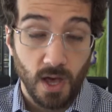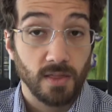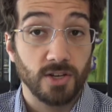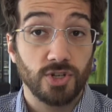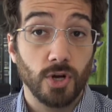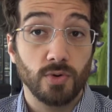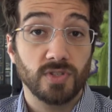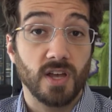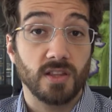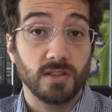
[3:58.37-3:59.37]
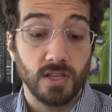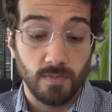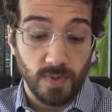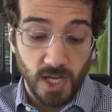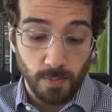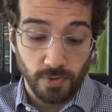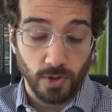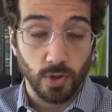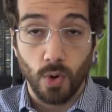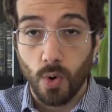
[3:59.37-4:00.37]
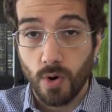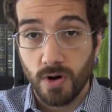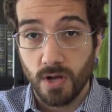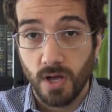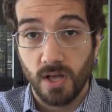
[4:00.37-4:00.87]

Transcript: This shows that the people, the Lord,